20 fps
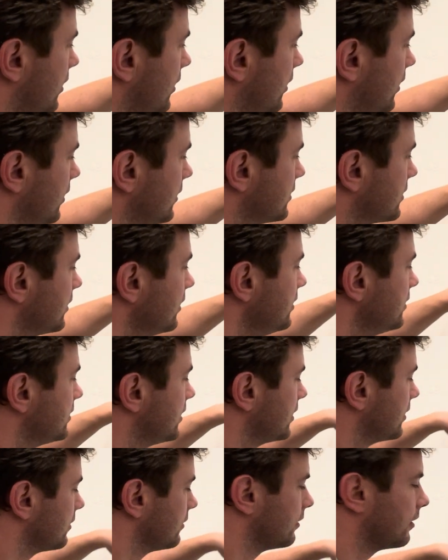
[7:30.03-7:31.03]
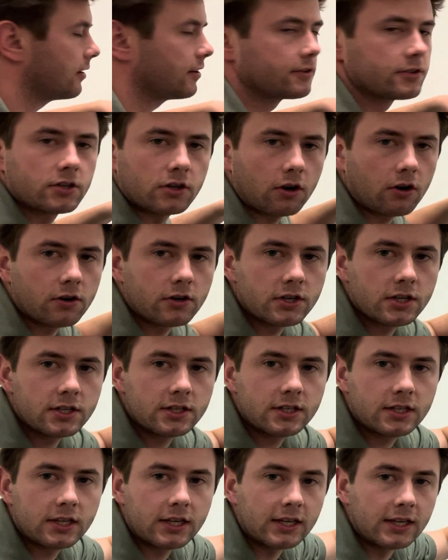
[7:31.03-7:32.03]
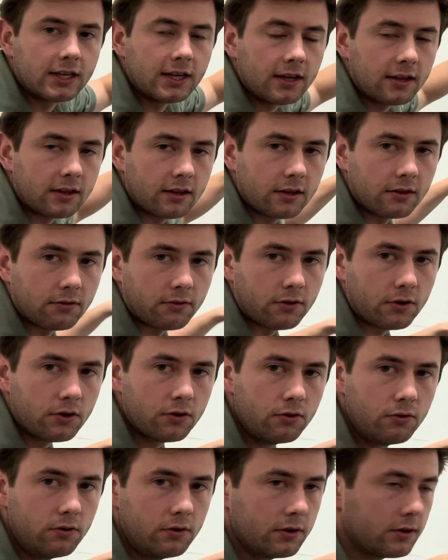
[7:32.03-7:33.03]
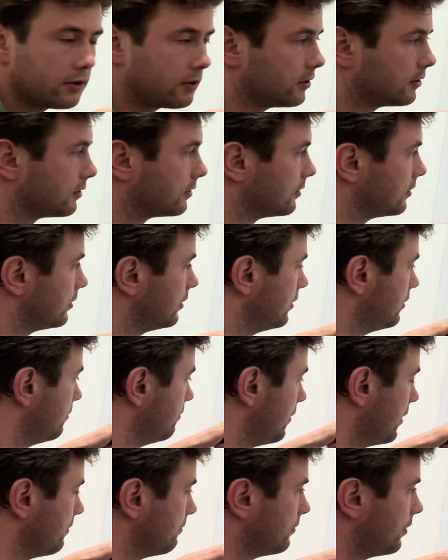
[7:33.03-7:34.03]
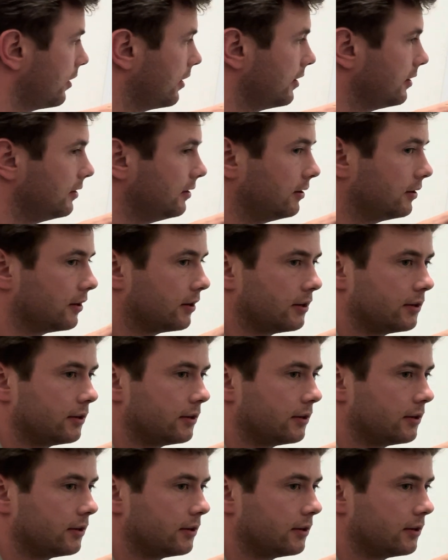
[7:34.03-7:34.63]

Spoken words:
it's going to take a lot of charges to get through the membrane